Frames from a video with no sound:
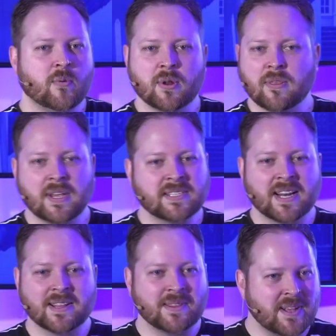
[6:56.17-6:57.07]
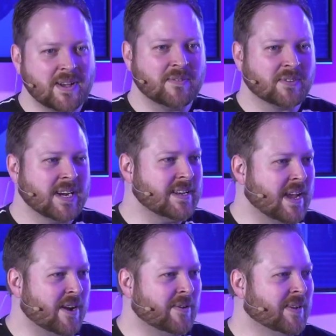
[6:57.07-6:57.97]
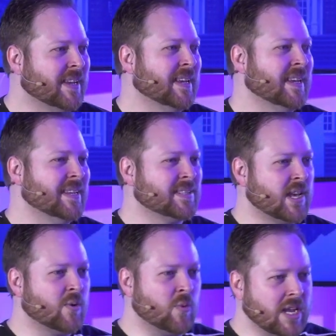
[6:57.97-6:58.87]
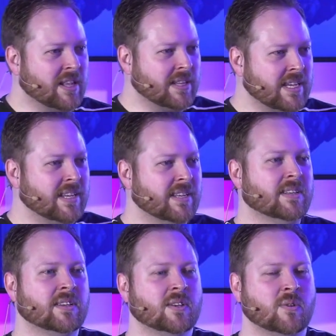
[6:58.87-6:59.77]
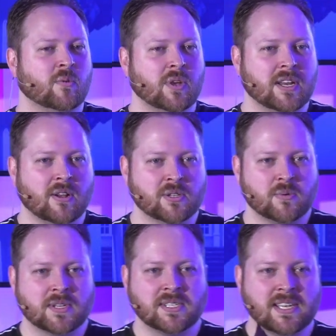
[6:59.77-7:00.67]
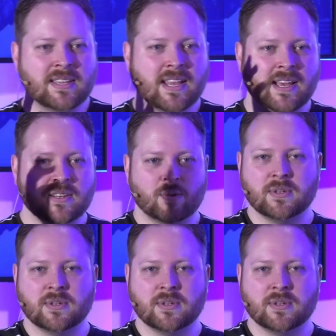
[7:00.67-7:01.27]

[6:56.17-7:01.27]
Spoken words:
One of the things that I love right now is that weekly, we can also extend that